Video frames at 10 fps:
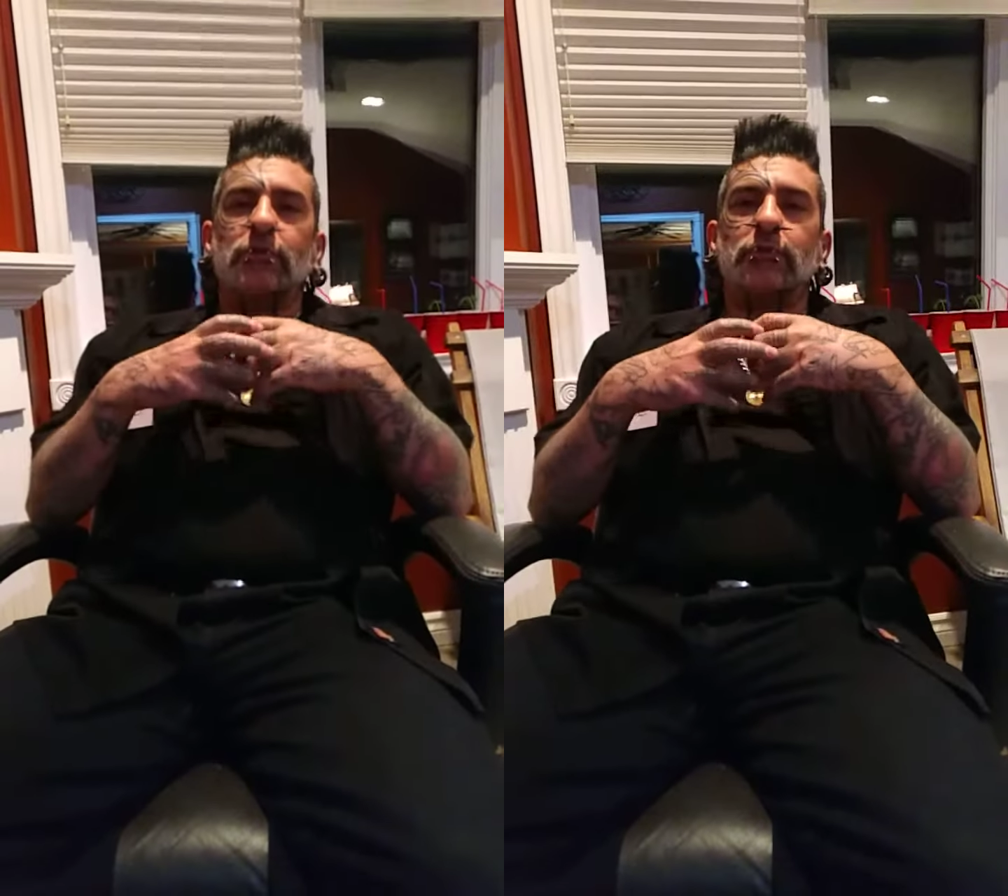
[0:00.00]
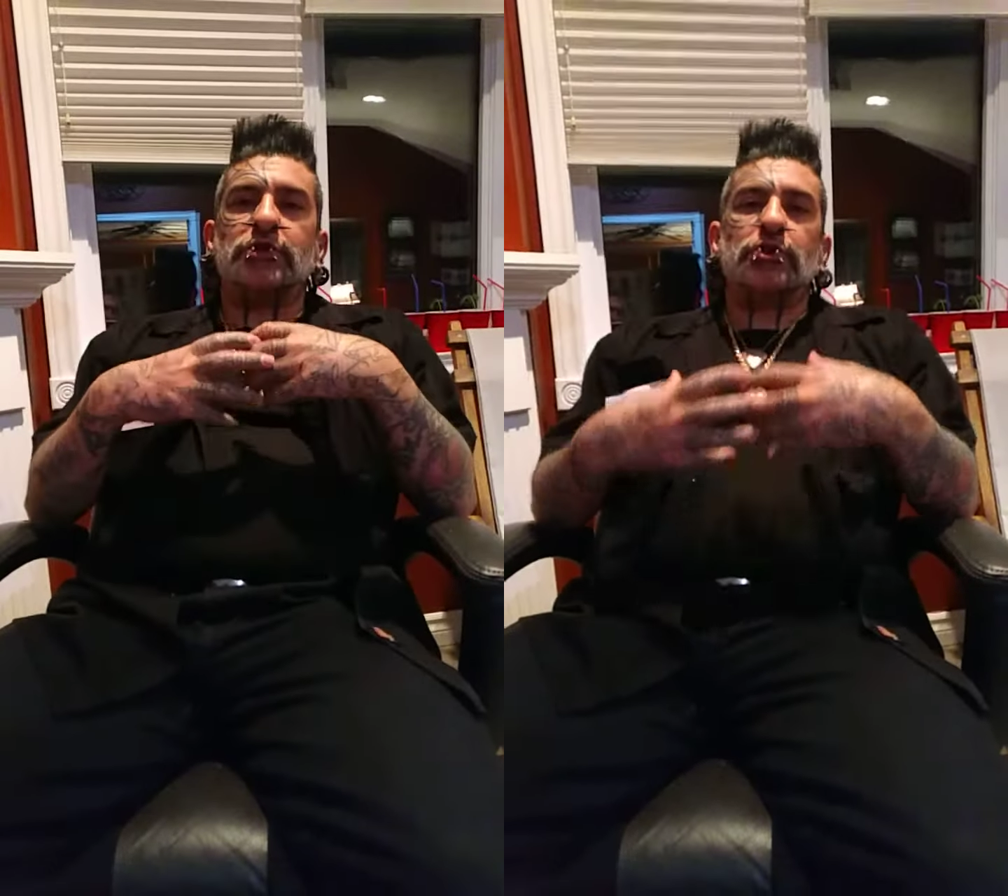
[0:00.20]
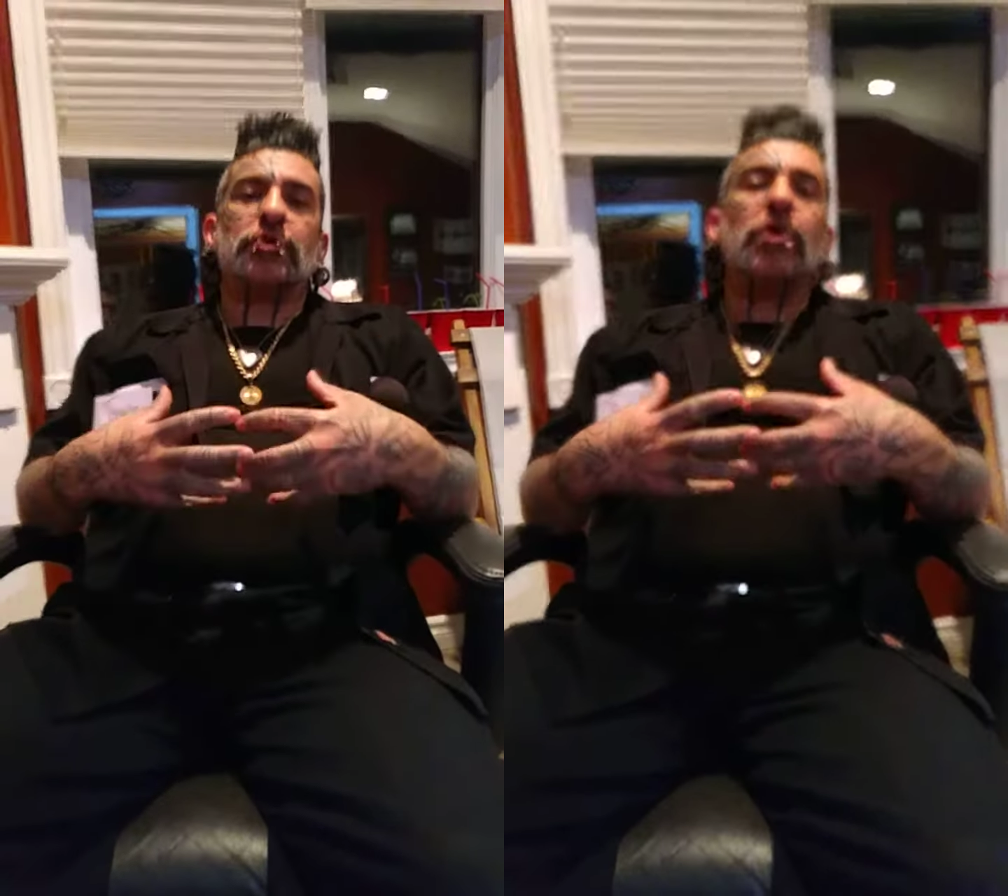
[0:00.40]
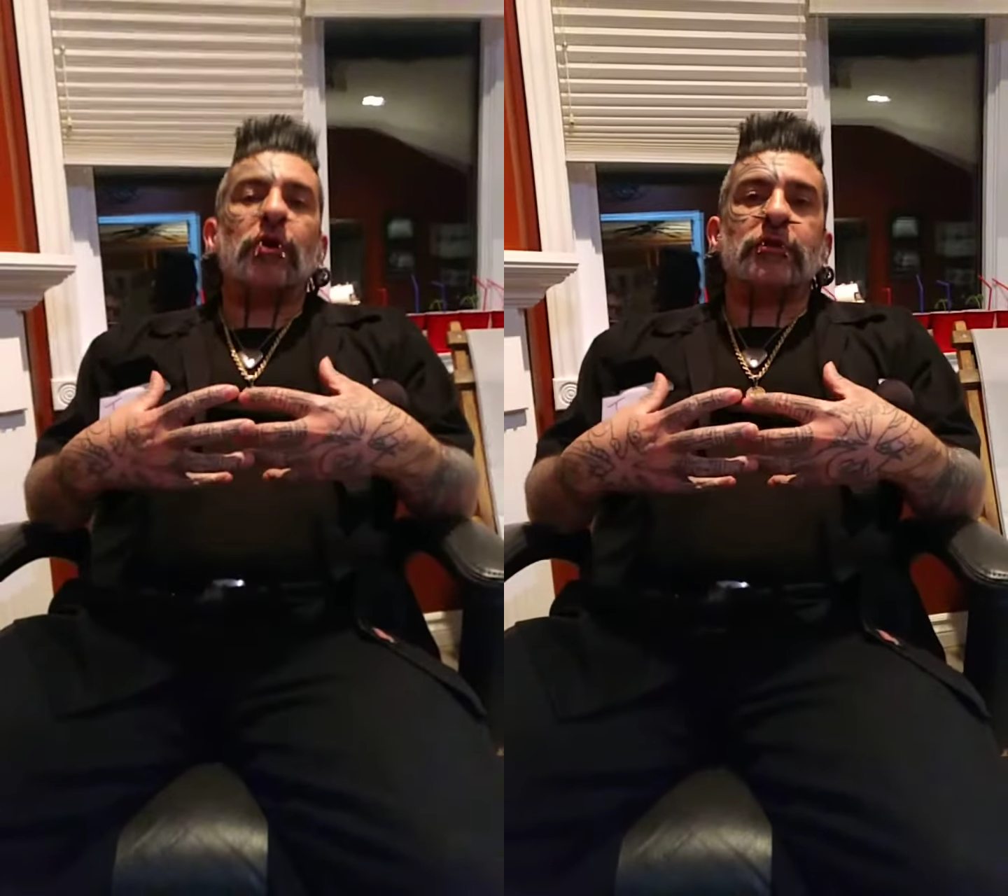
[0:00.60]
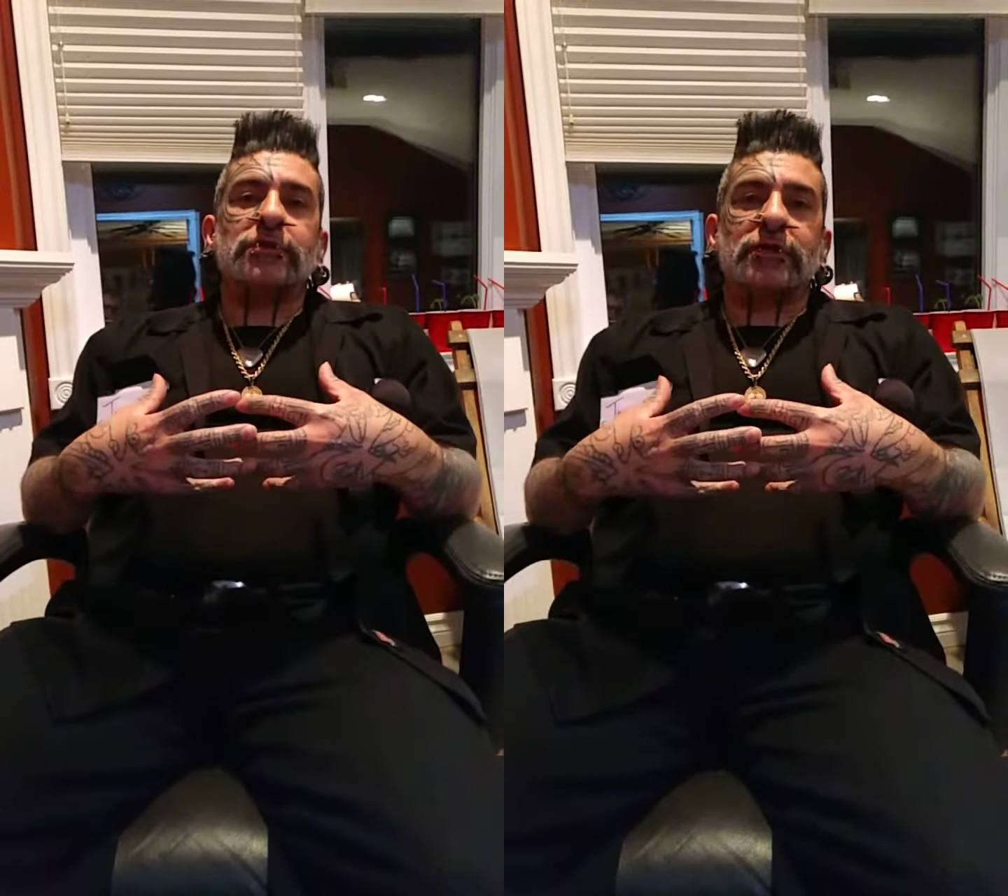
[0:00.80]
we shouldn't
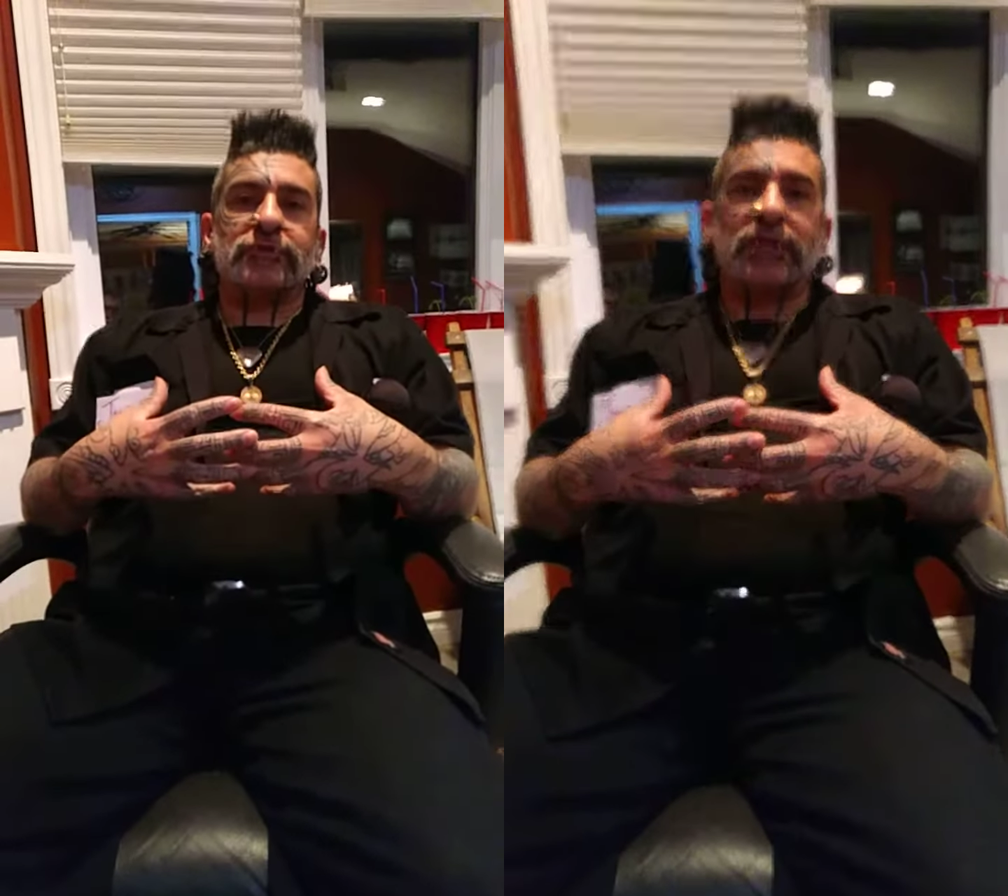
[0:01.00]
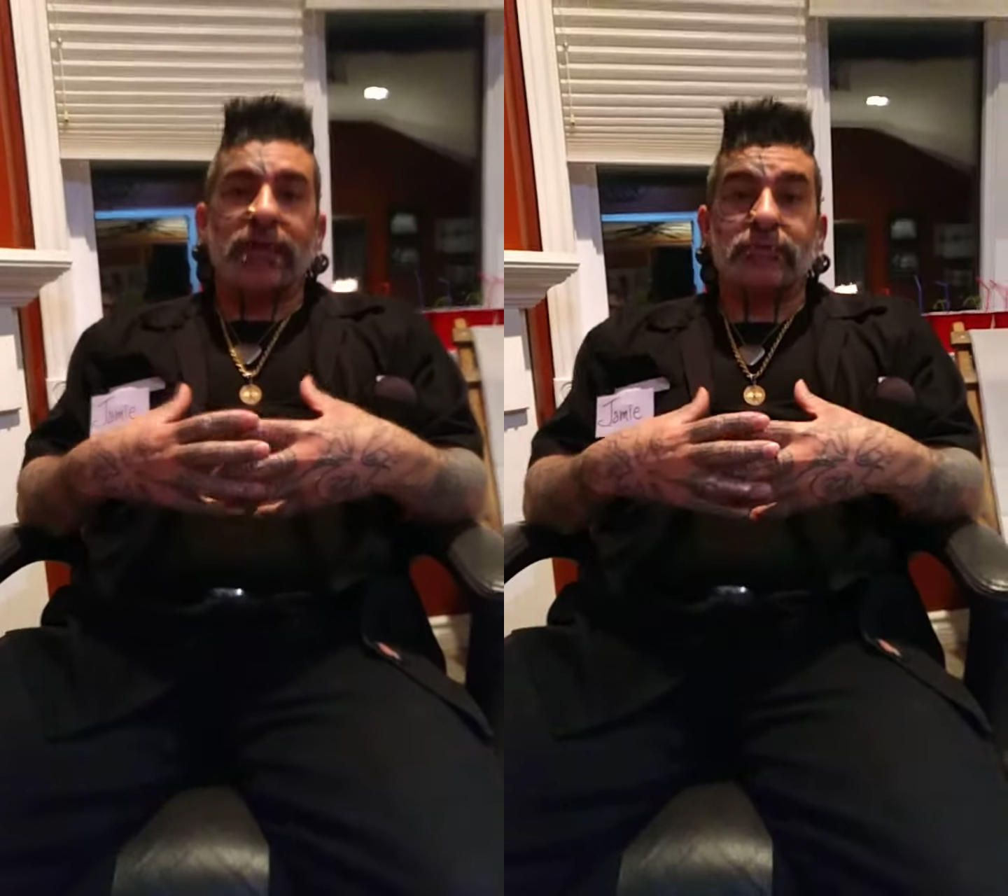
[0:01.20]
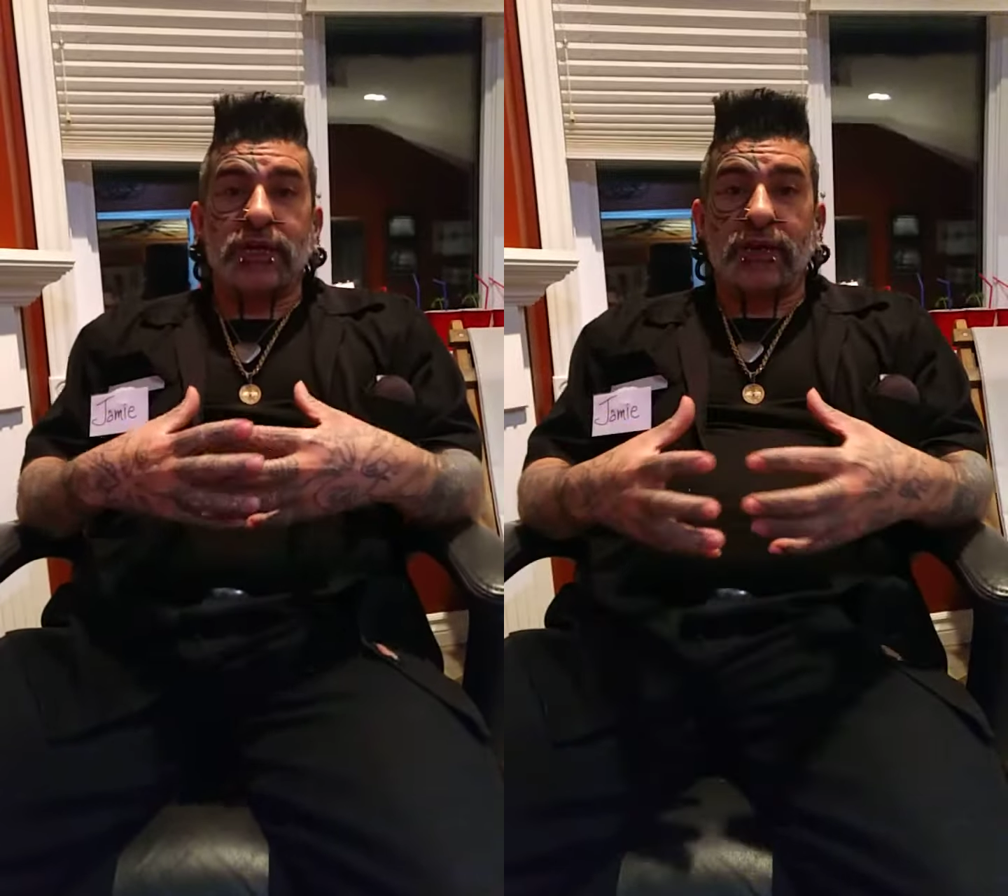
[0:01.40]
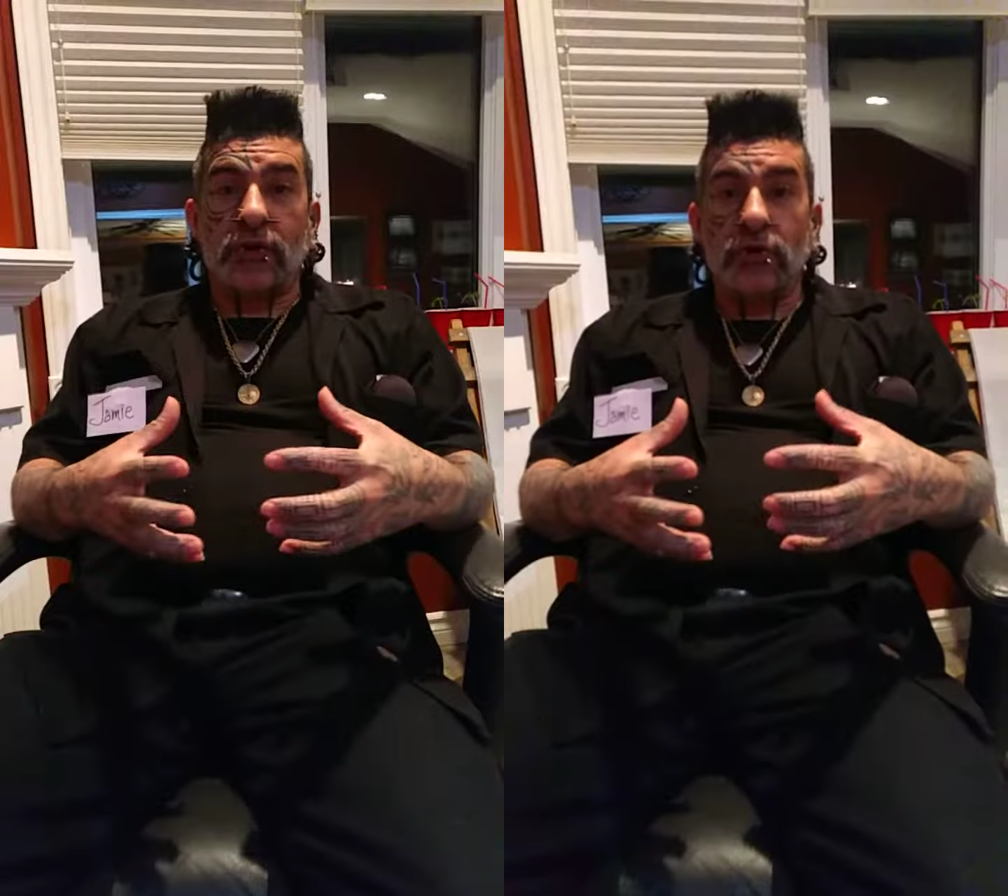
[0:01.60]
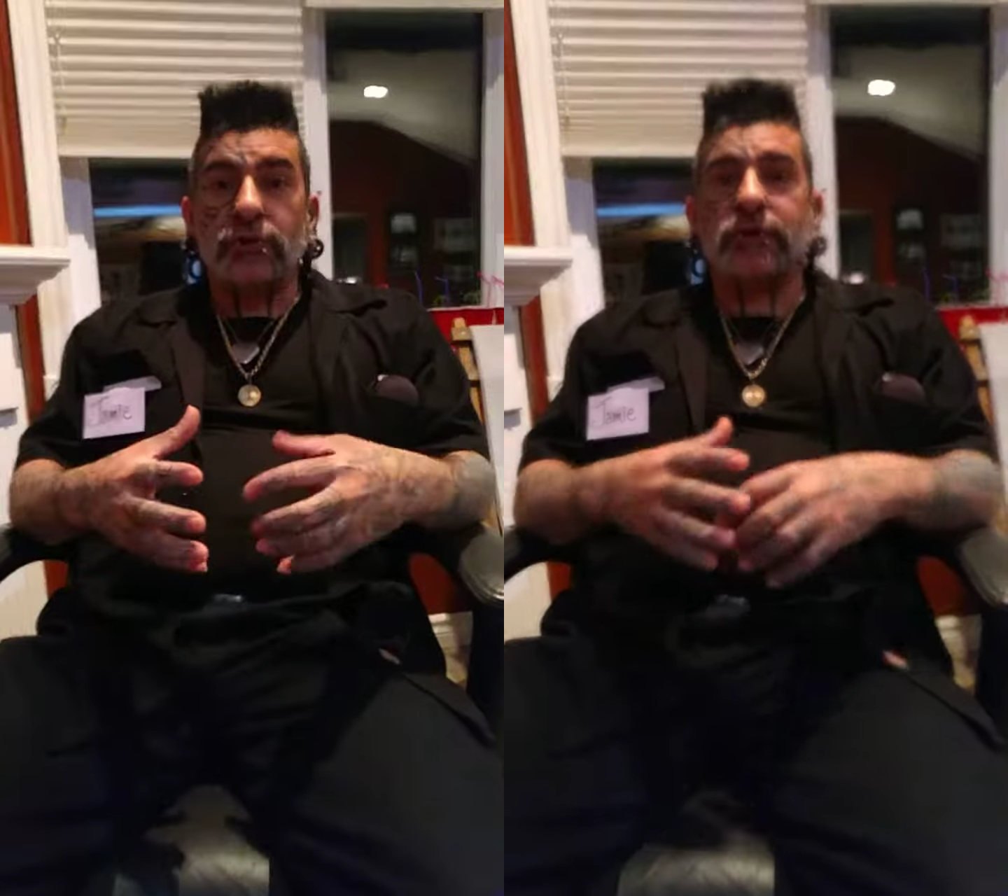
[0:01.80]
call ourselves names at all,